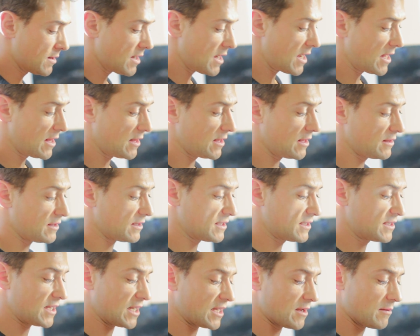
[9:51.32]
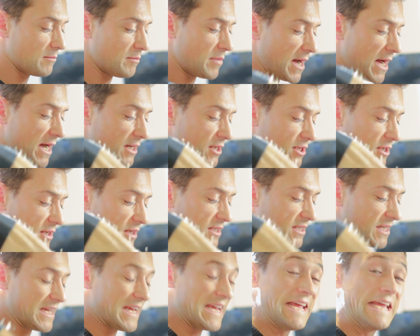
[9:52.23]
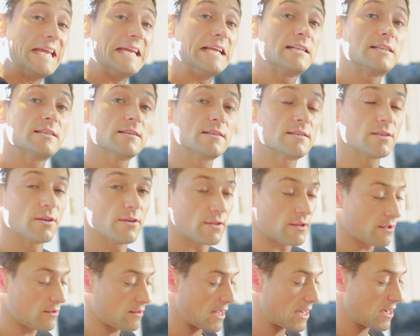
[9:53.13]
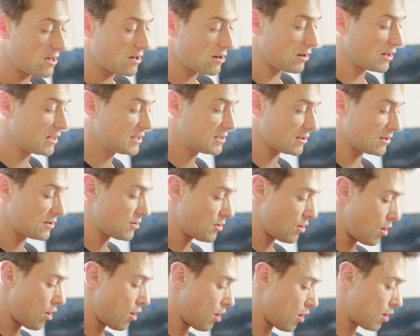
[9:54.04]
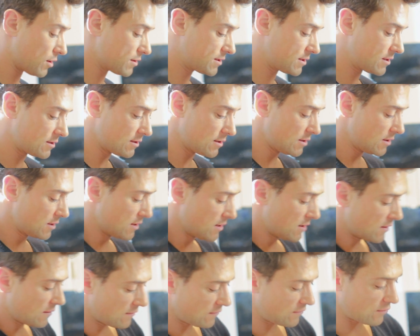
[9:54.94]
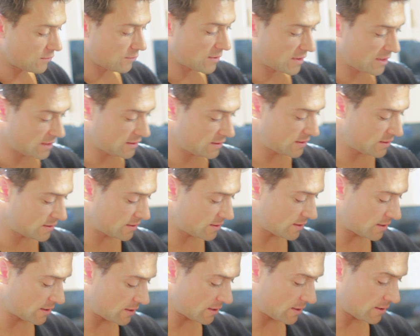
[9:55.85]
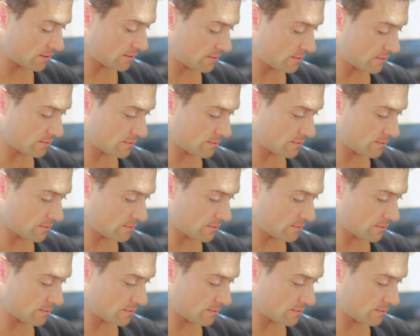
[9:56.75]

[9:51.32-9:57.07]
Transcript: and then the second batch to eat so that they're nice and hot for when you start.